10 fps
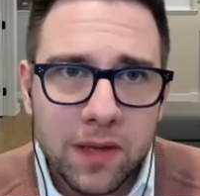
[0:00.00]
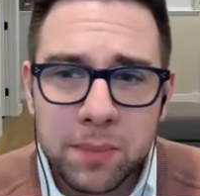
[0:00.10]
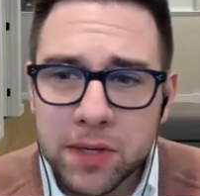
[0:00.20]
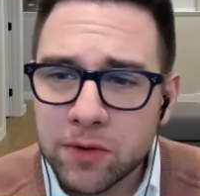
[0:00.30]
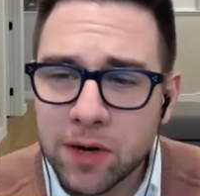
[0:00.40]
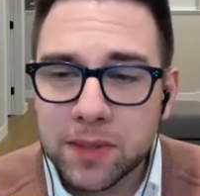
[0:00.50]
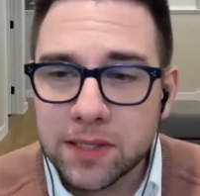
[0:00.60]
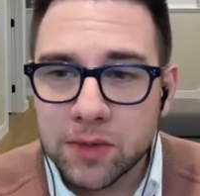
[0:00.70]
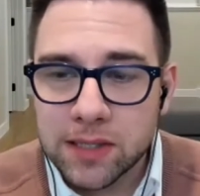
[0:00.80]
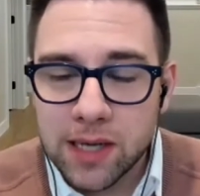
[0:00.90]
a bit of right
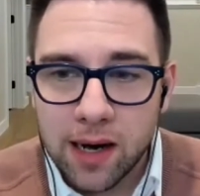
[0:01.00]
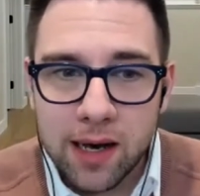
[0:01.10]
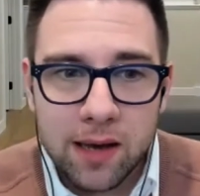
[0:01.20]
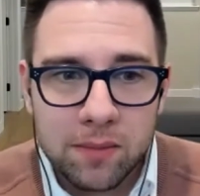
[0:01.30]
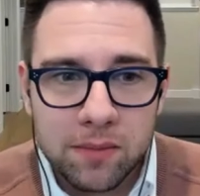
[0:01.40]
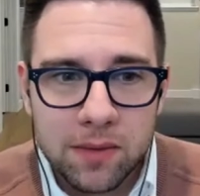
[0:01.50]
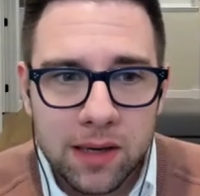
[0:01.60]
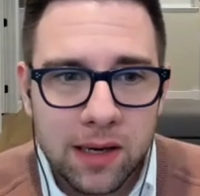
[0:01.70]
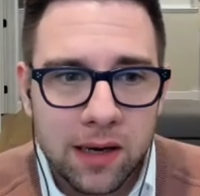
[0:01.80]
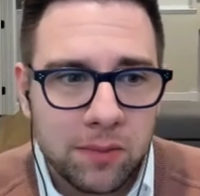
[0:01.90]
place, right time,
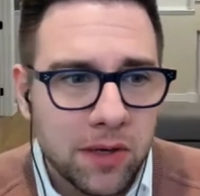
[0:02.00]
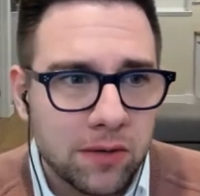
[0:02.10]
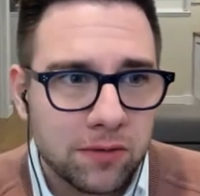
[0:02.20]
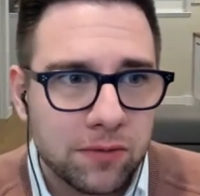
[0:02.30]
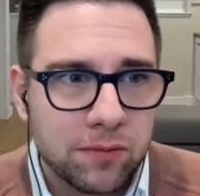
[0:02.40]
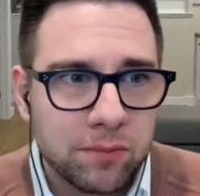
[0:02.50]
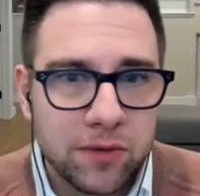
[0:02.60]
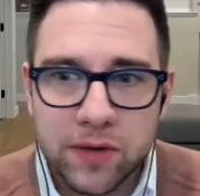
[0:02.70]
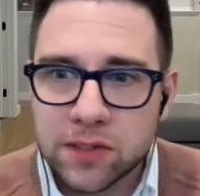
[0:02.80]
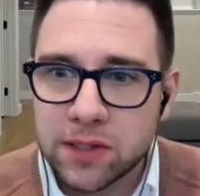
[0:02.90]
uh, a bit of
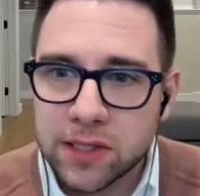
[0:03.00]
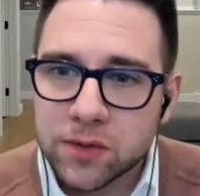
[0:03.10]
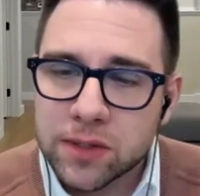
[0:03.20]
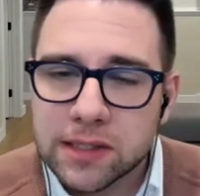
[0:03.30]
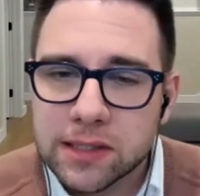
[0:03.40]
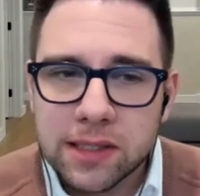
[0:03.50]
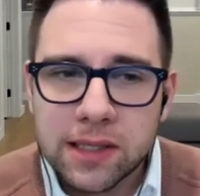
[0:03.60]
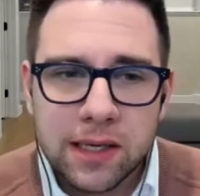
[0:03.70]
professional interest,